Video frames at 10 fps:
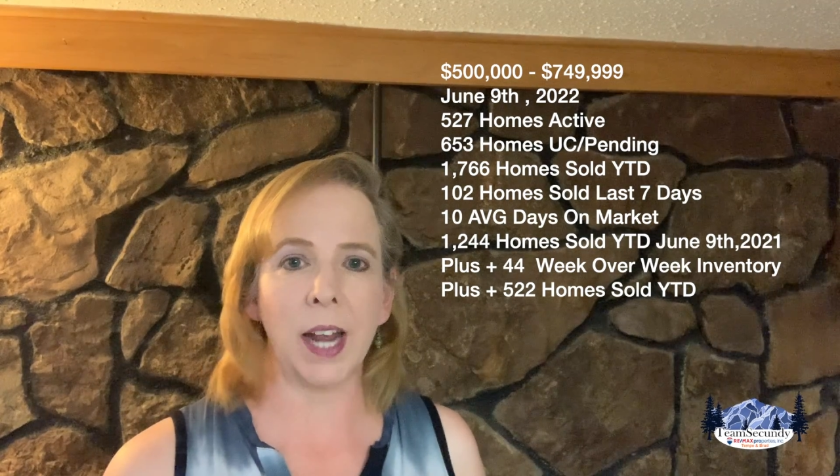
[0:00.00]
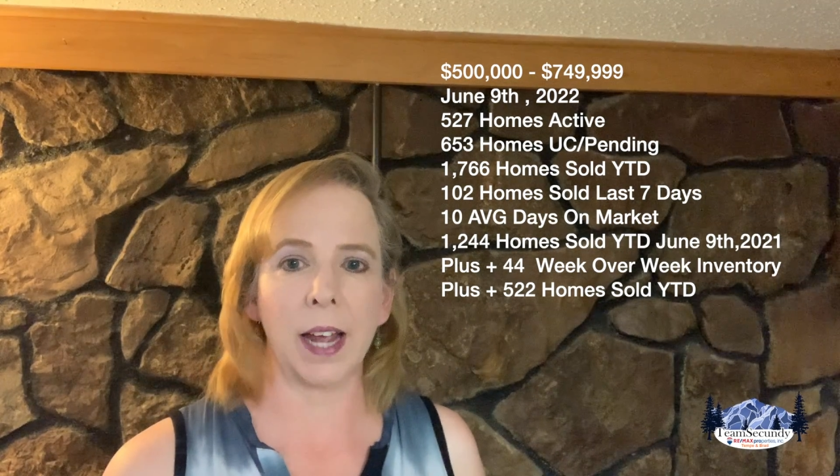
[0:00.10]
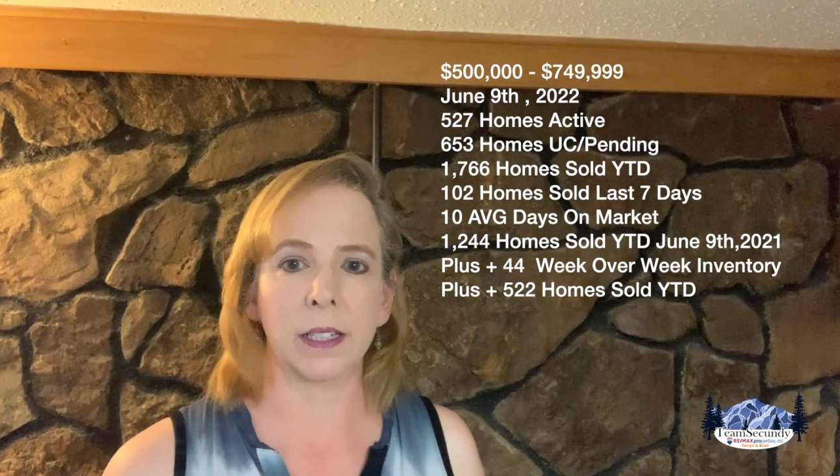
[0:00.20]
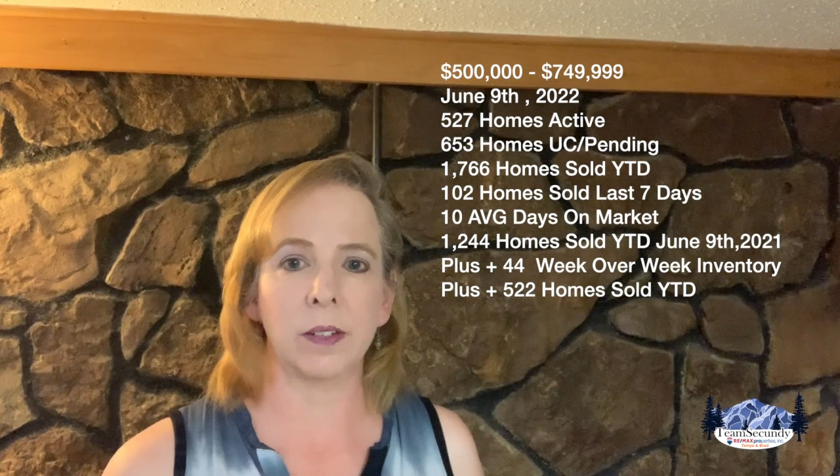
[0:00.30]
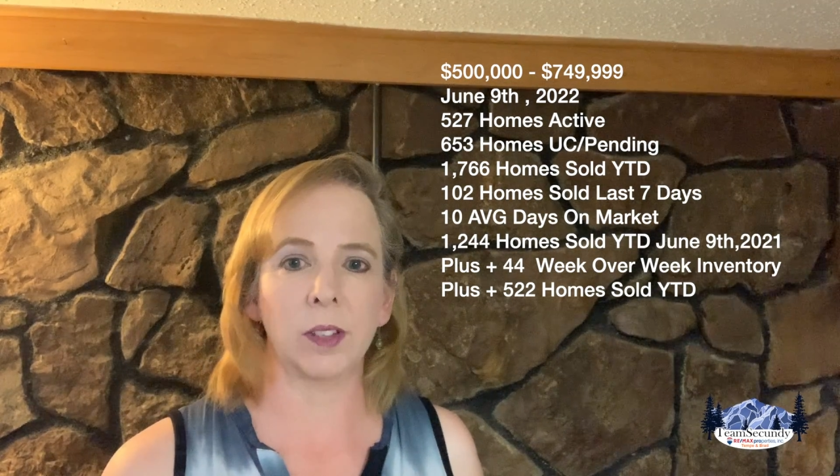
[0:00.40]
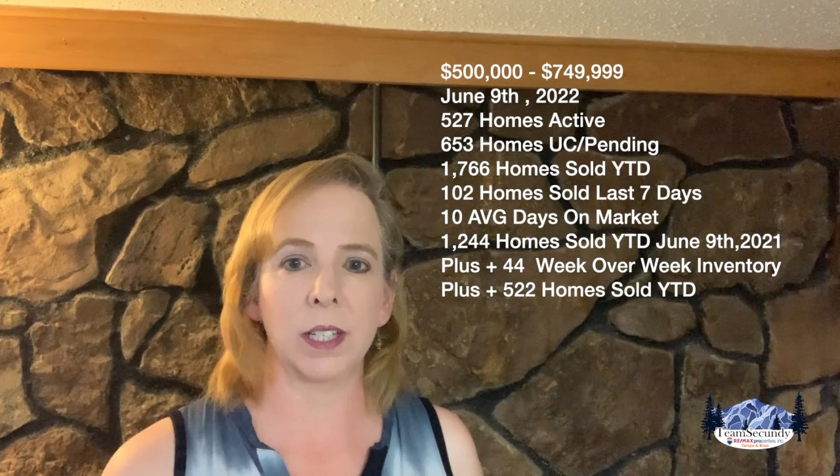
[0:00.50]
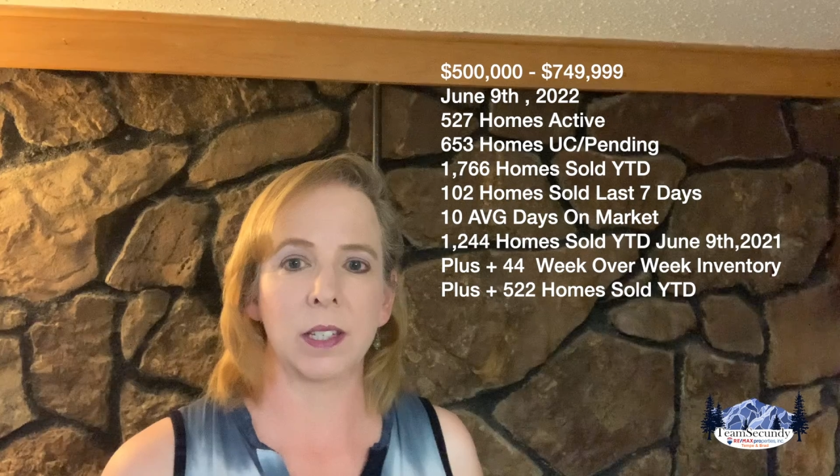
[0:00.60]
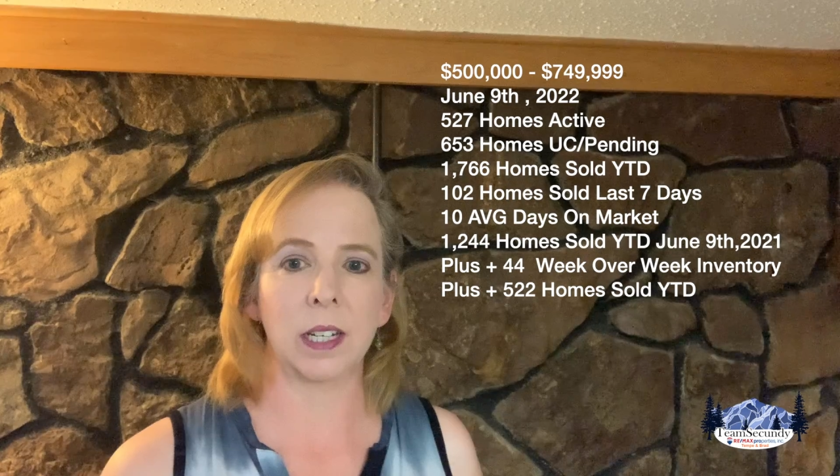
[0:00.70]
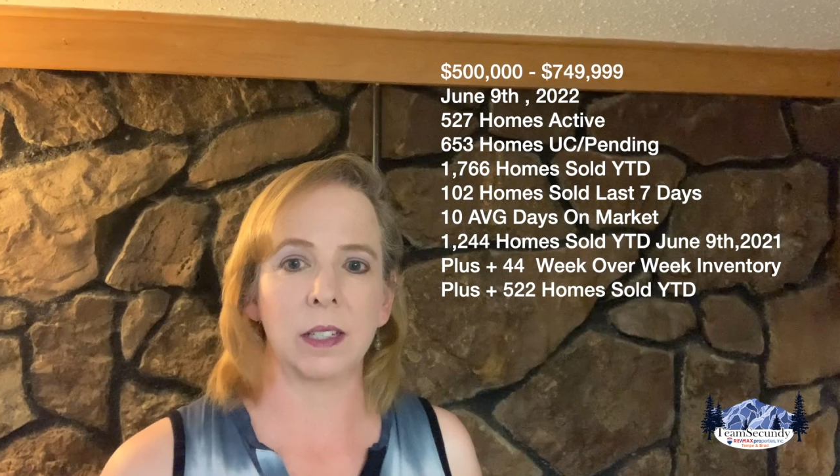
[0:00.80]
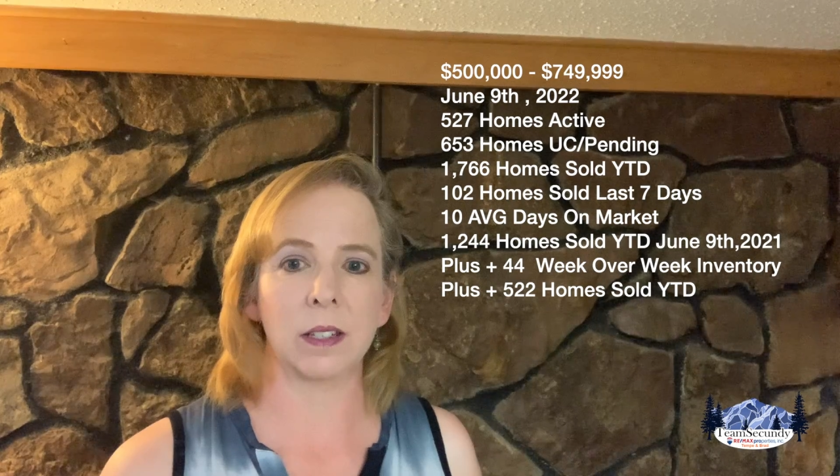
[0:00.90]
active
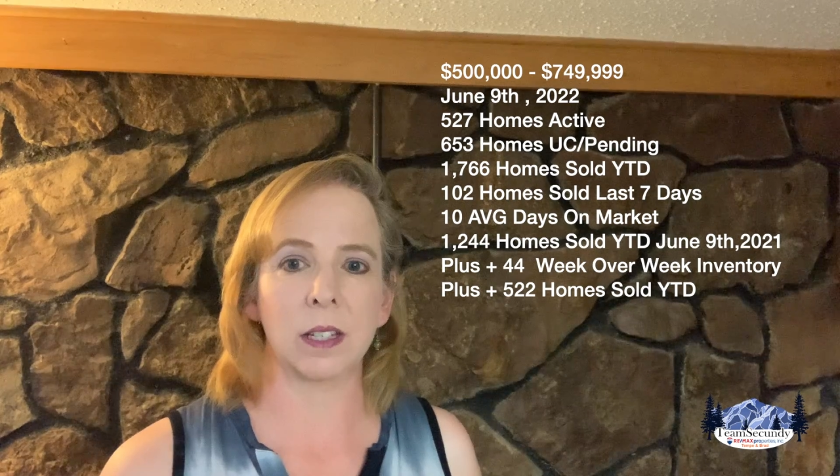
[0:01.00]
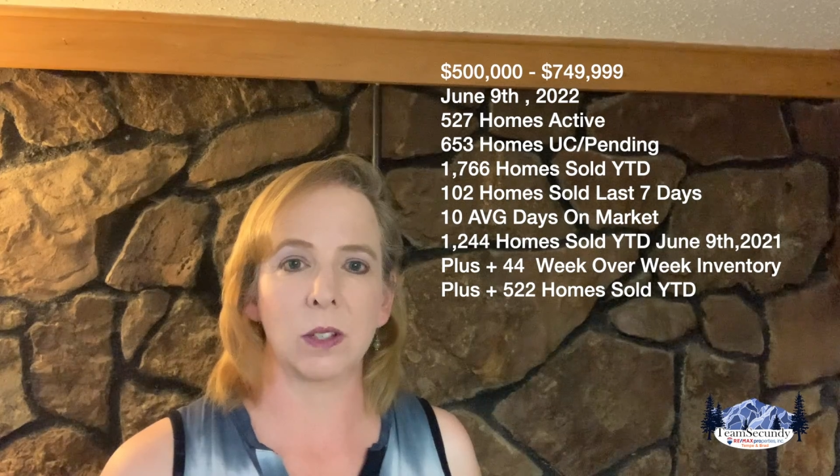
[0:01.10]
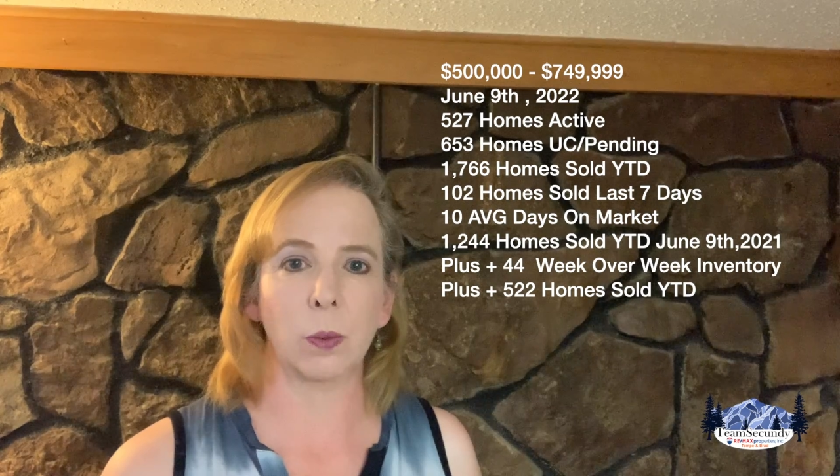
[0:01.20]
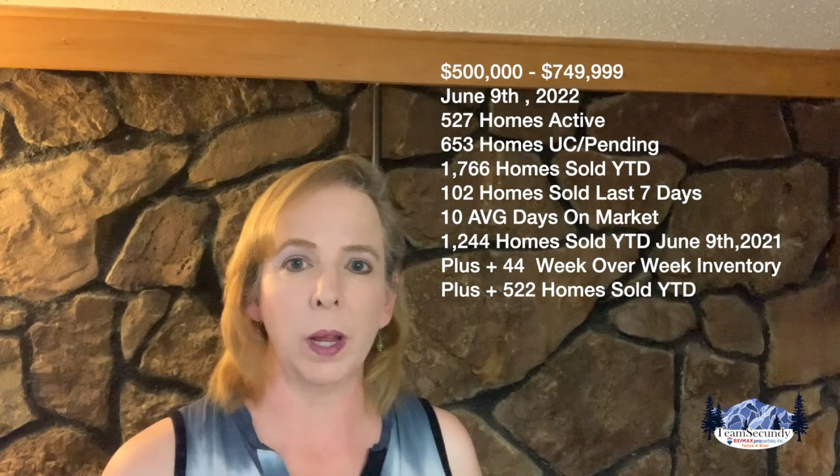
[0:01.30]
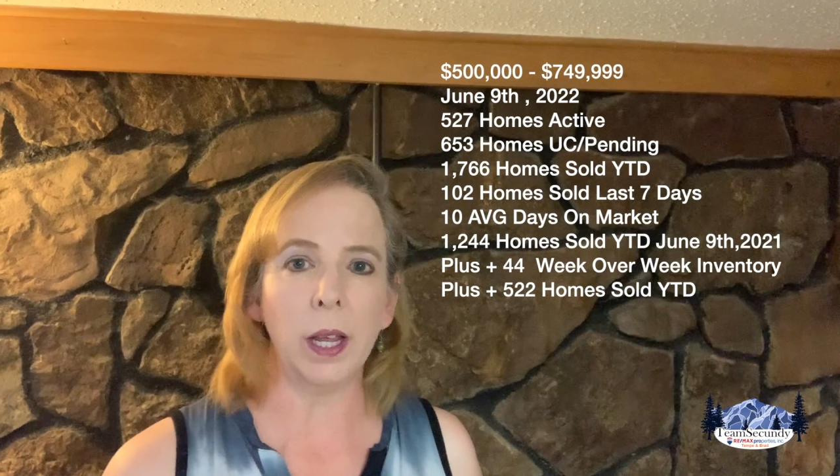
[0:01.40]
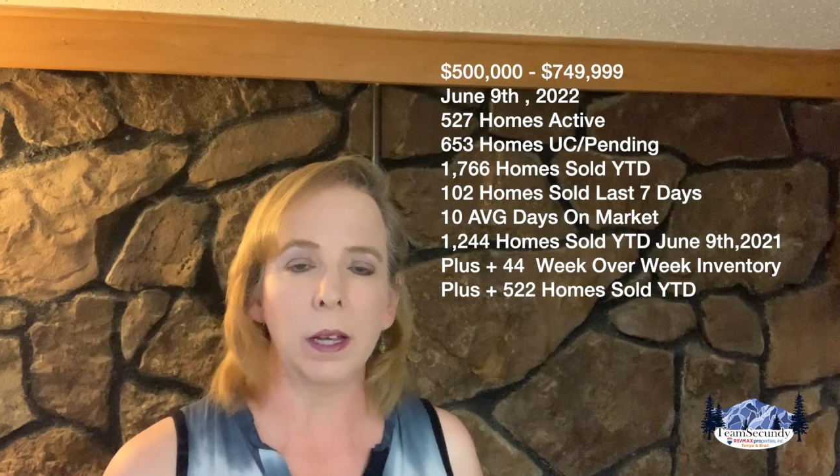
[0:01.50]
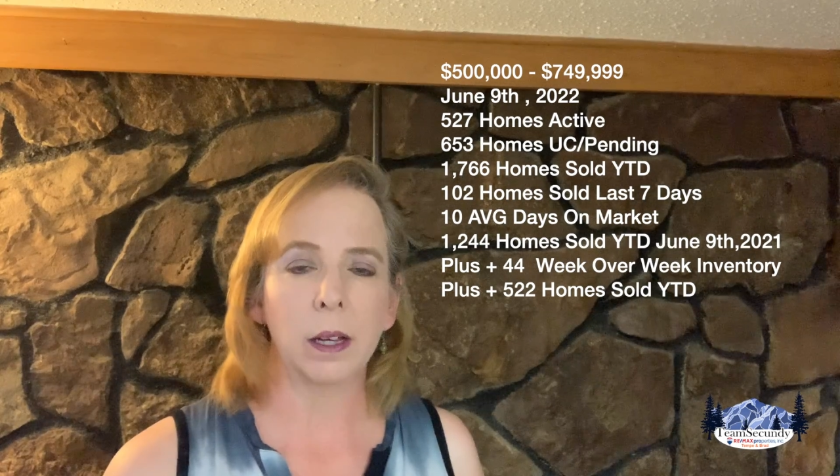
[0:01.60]
listings this week,